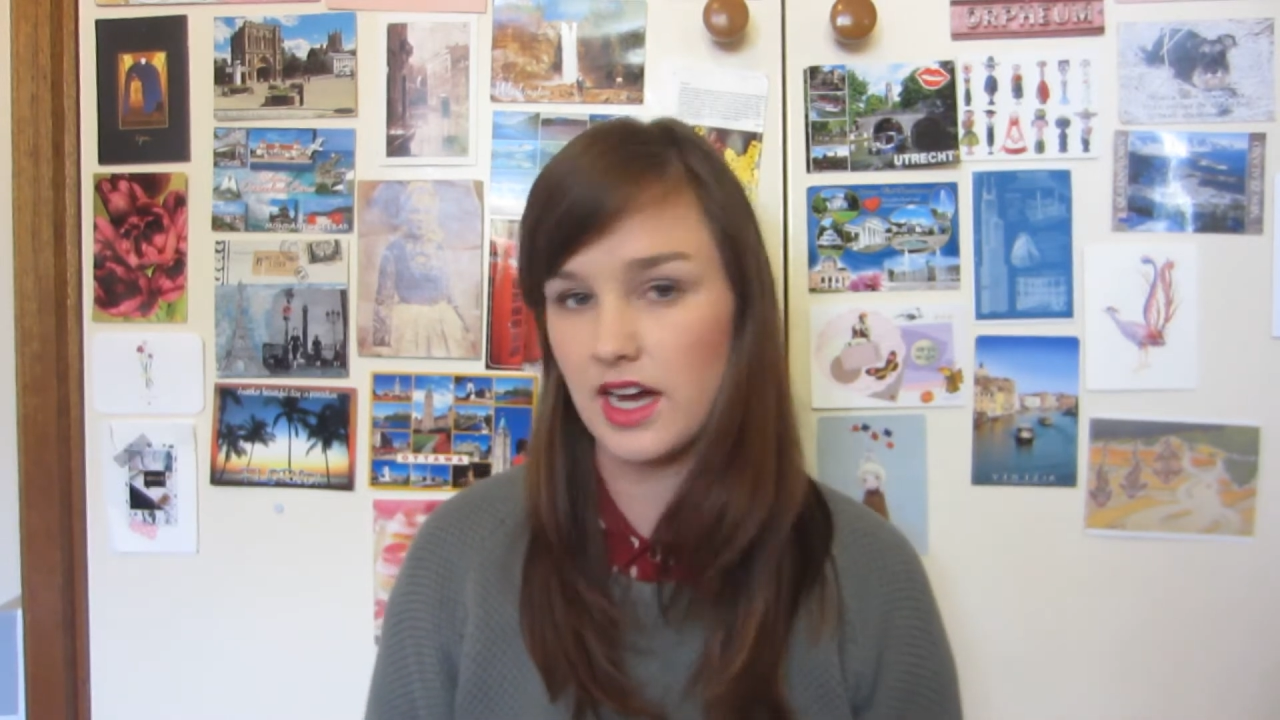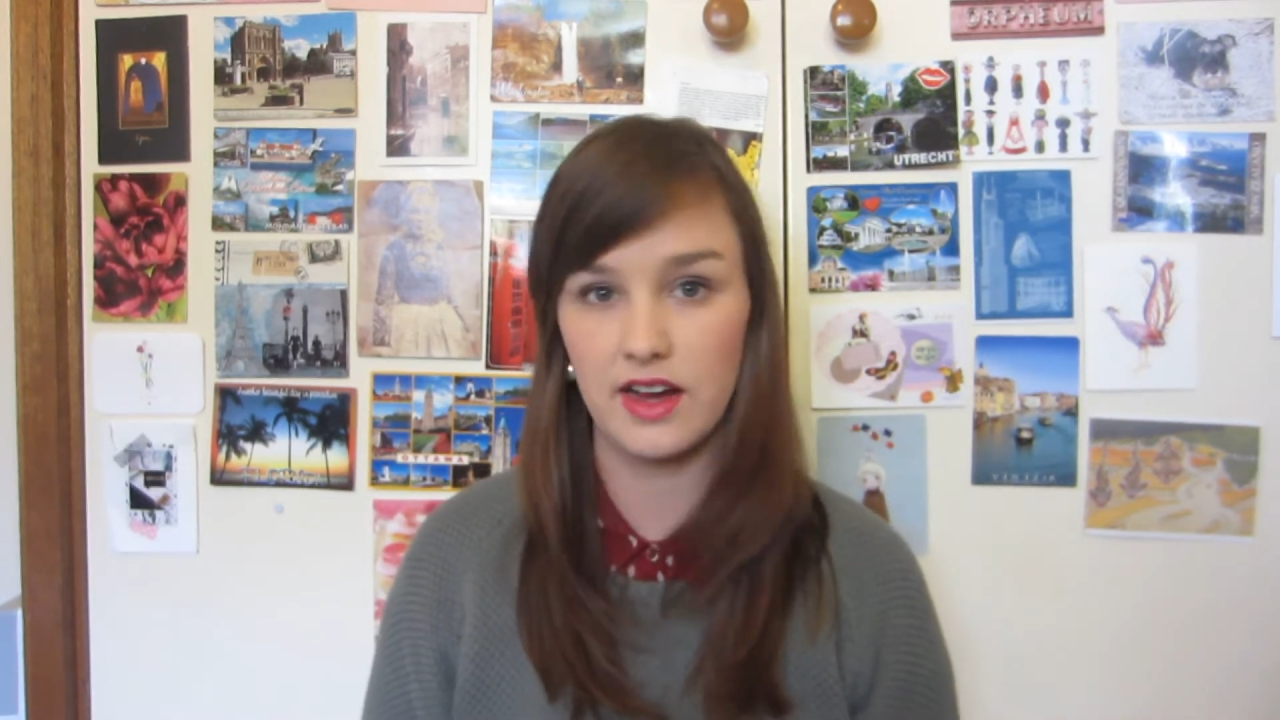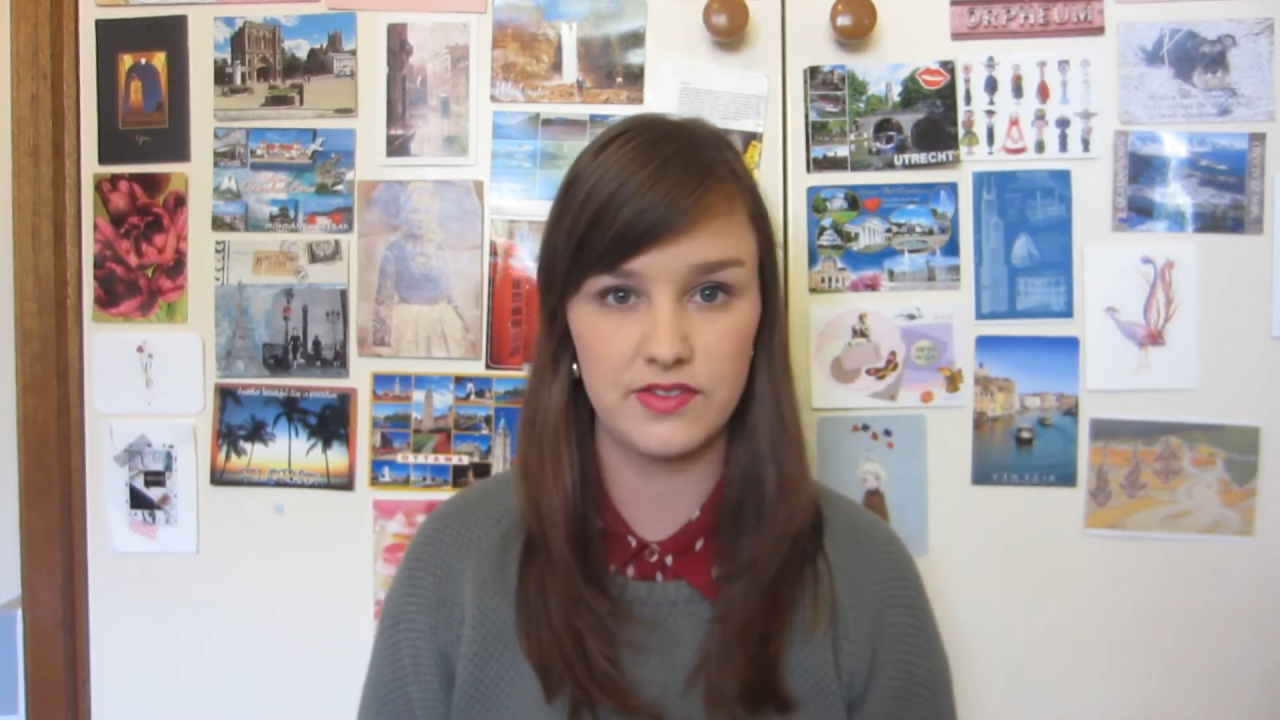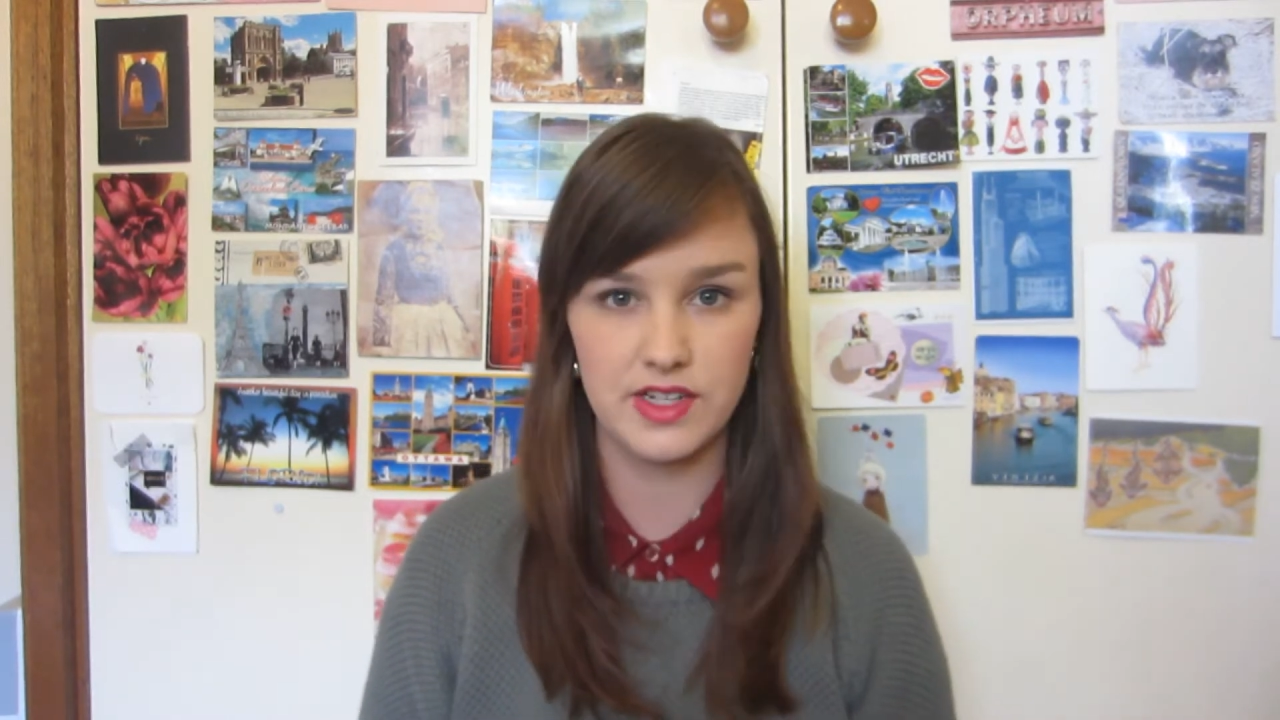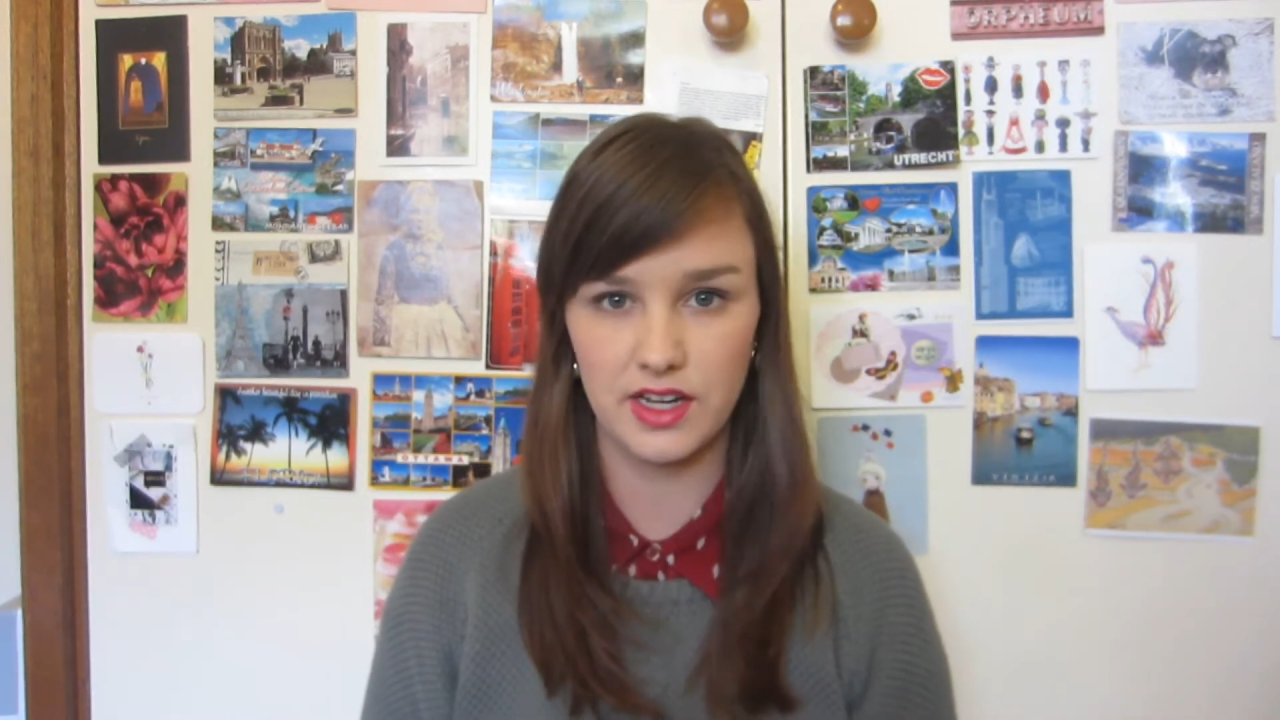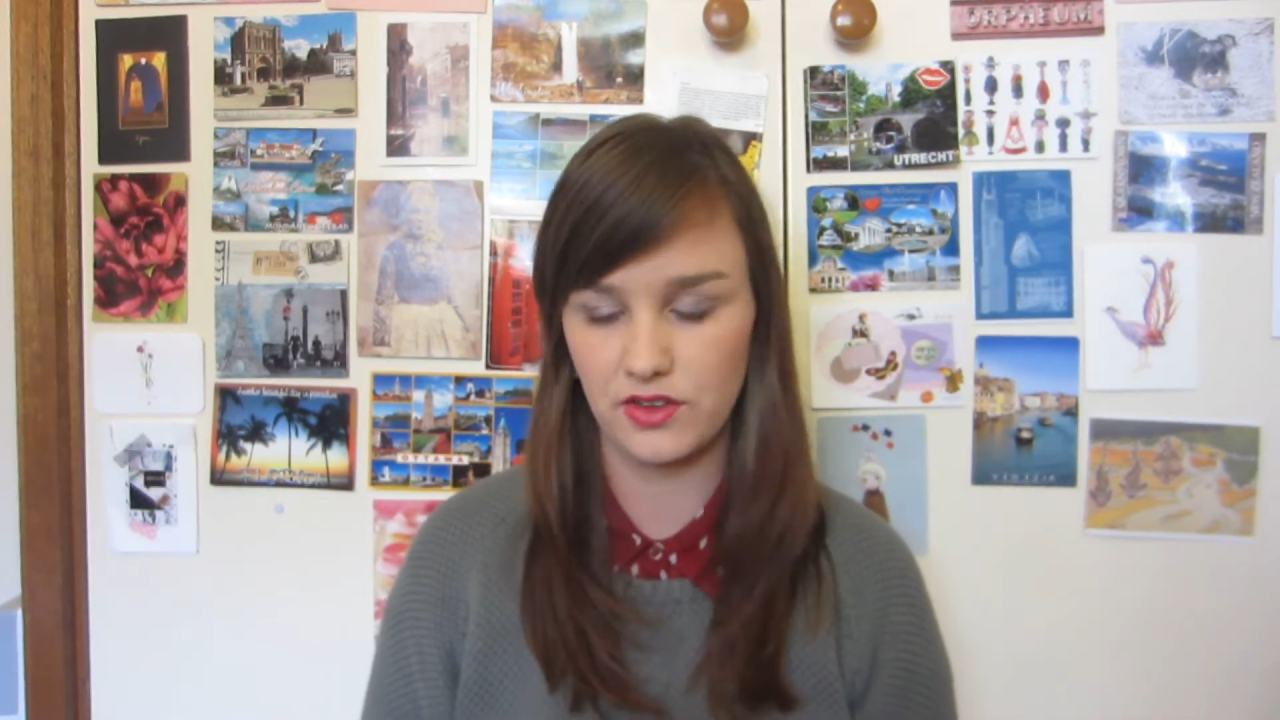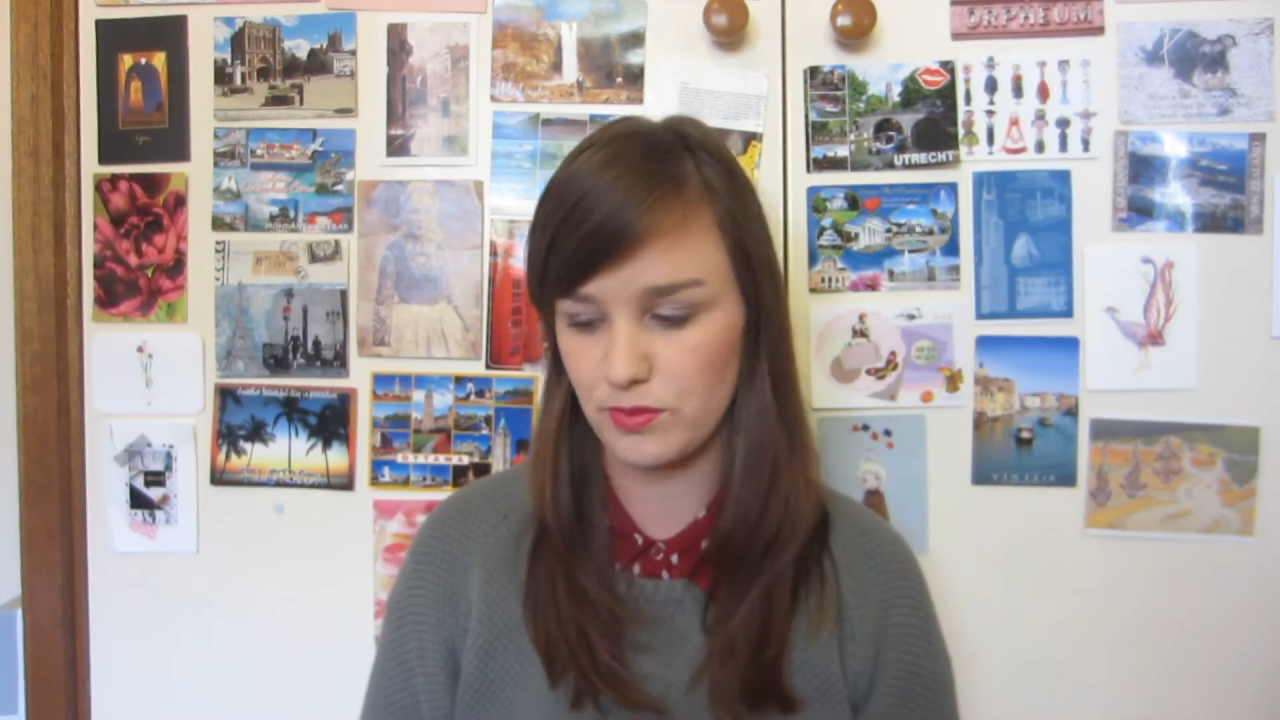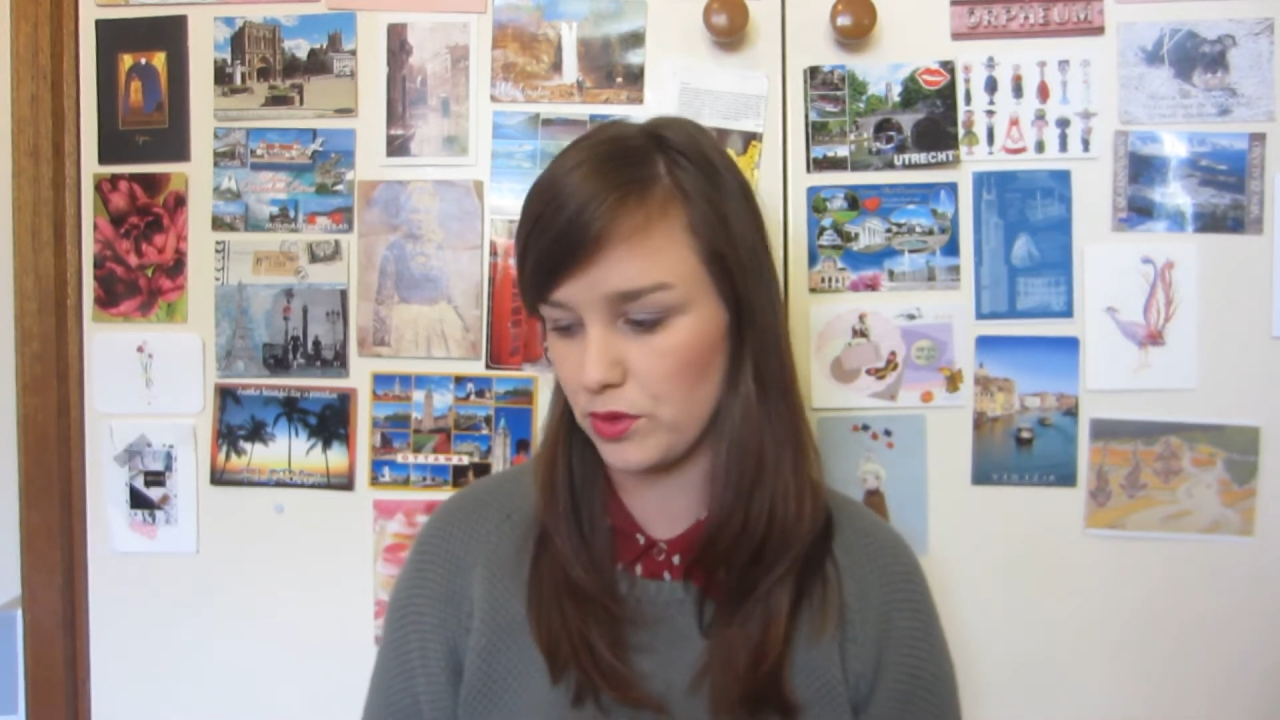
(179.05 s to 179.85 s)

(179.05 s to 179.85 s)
after you've